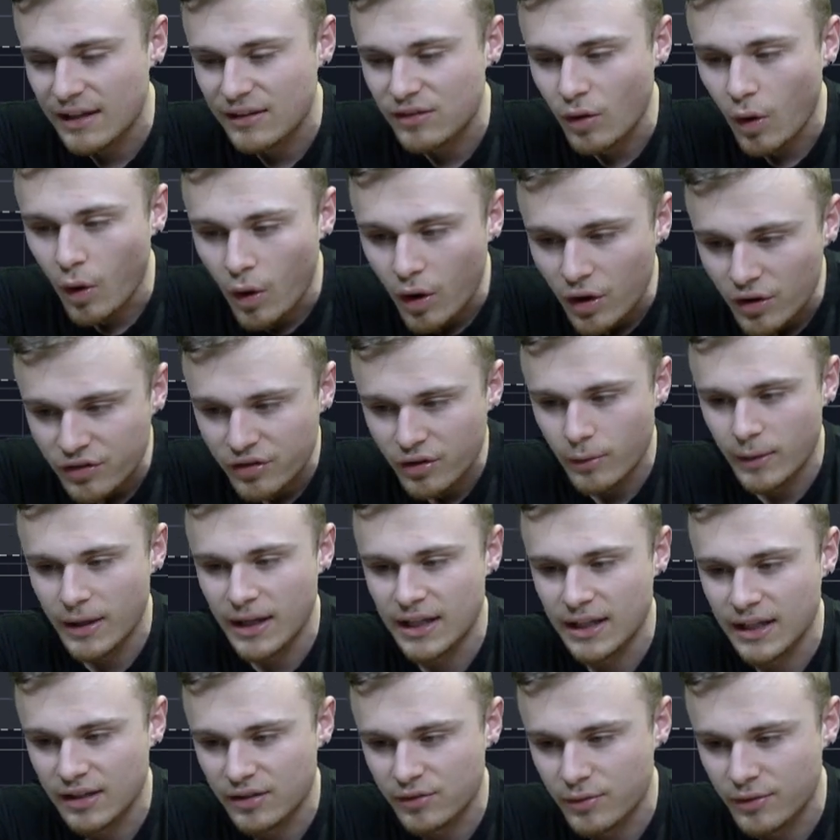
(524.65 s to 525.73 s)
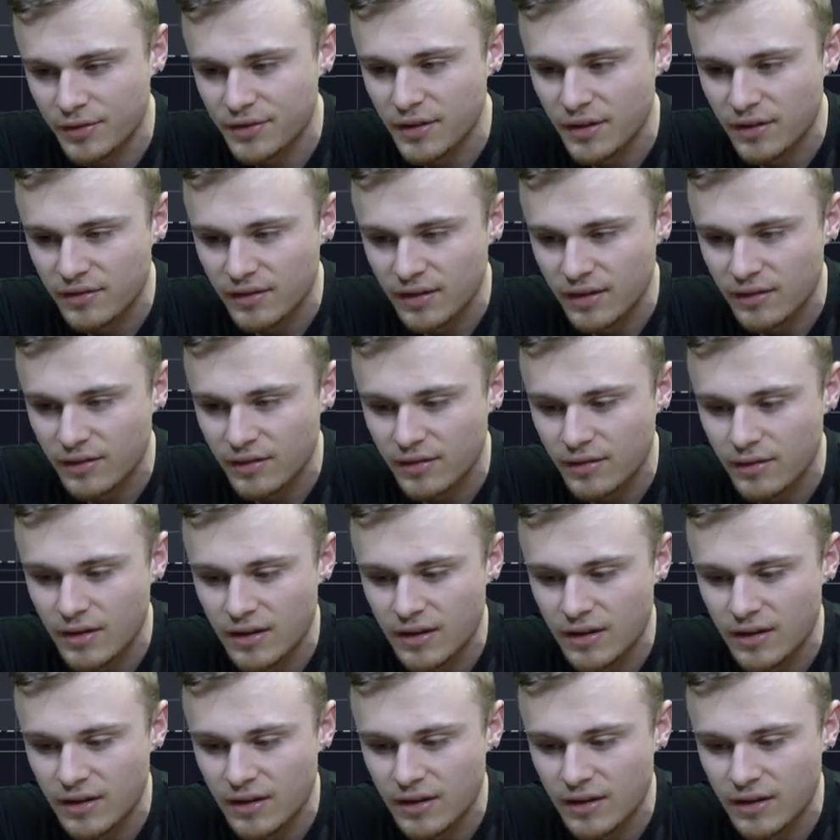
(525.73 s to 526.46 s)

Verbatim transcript: It's also hitting its resistance.